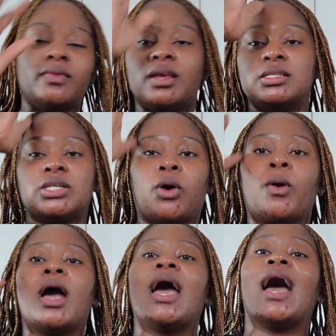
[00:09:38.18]
So
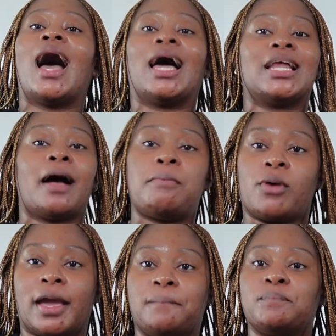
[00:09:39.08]
at that
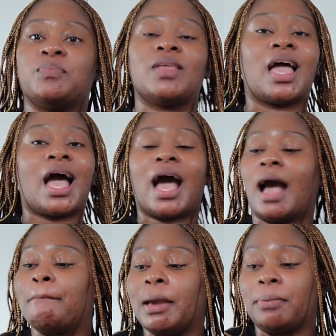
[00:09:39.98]
point,
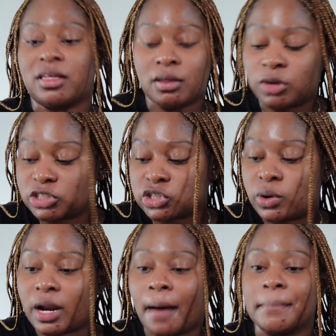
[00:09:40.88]
my brother would have
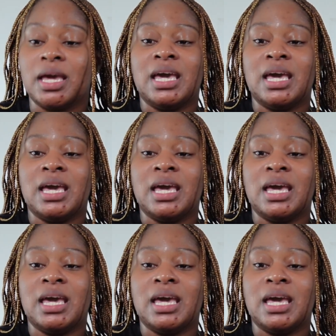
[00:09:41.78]
shown up,